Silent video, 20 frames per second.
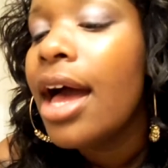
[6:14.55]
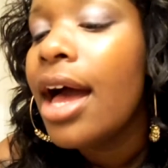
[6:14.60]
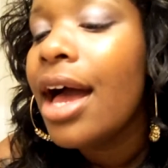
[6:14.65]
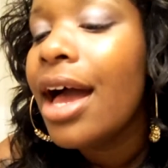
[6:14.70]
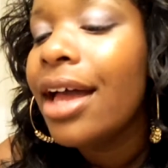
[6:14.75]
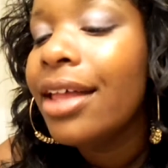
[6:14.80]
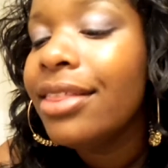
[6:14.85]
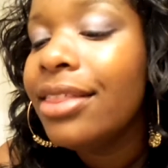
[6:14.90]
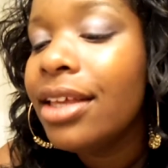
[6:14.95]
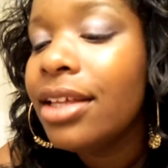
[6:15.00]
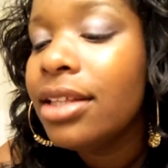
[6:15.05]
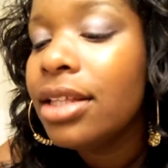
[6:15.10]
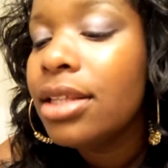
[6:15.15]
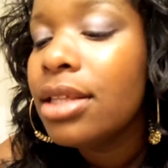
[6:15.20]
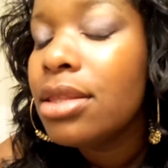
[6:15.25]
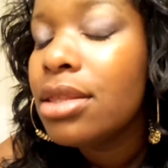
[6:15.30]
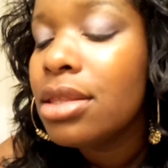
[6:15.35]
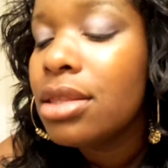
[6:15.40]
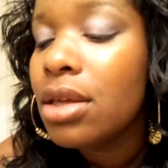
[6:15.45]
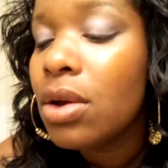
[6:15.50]
I think that
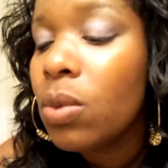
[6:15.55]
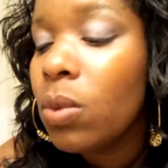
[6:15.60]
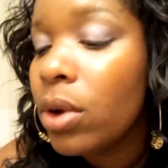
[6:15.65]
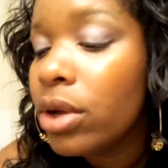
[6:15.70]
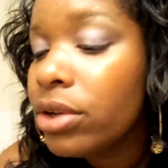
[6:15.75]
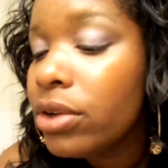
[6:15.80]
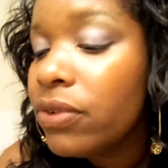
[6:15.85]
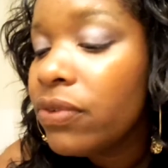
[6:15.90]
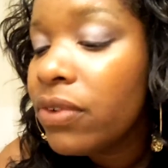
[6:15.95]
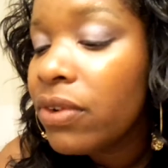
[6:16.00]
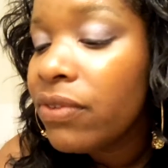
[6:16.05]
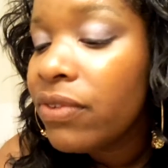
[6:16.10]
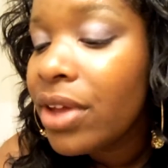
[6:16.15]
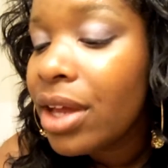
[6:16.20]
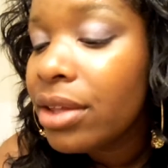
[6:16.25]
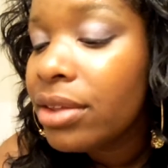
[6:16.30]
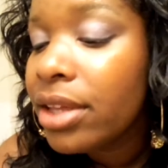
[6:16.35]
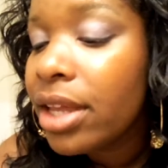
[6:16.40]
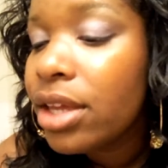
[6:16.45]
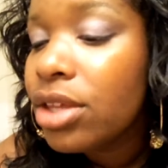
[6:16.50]
this is a wonderful
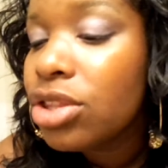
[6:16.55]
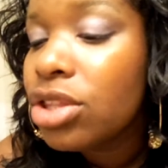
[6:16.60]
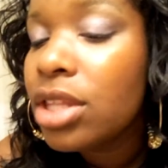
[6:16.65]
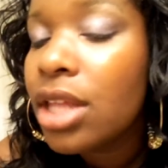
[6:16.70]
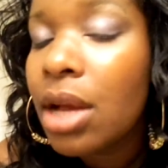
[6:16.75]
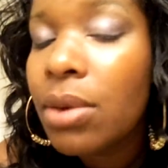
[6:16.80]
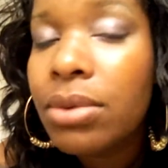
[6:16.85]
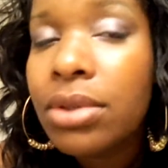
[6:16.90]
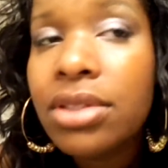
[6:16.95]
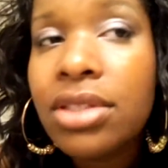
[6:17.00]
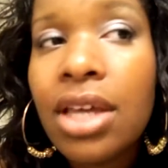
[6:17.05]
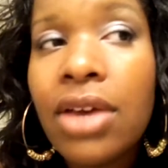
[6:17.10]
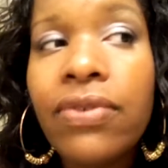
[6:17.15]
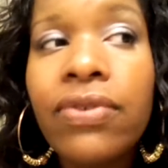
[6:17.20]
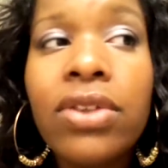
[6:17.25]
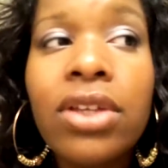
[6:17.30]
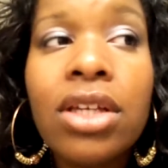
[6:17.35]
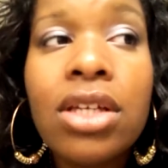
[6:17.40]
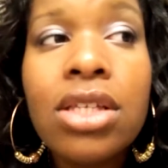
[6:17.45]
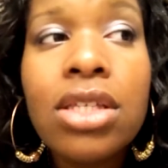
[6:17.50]
foundation. I would
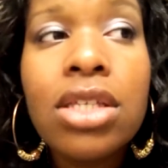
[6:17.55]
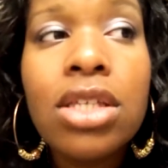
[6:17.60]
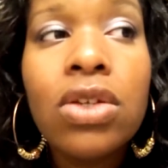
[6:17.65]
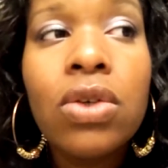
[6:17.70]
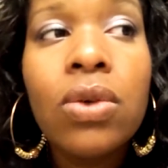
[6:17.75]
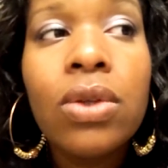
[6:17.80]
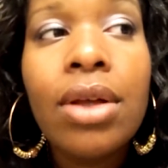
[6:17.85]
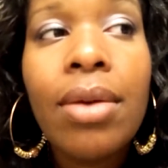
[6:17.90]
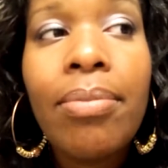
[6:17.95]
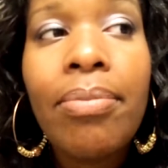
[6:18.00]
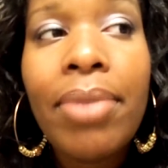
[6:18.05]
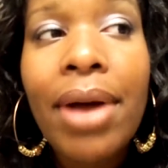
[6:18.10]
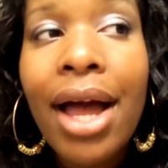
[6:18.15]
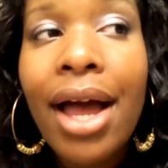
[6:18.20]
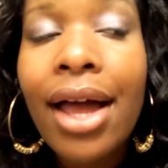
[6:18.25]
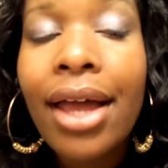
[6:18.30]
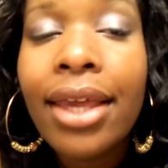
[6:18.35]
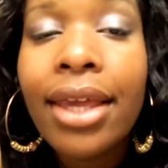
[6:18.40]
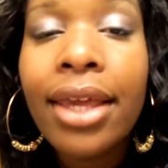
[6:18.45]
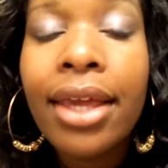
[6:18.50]
definitely continue to
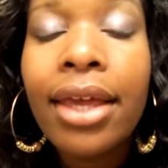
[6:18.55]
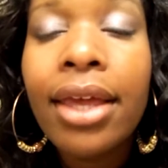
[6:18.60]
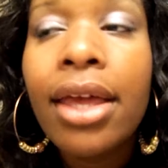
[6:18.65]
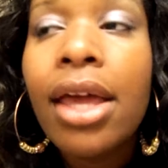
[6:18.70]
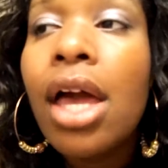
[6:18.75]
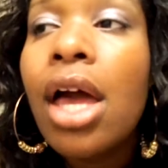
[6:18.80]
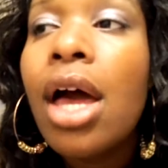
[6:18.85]
buy it.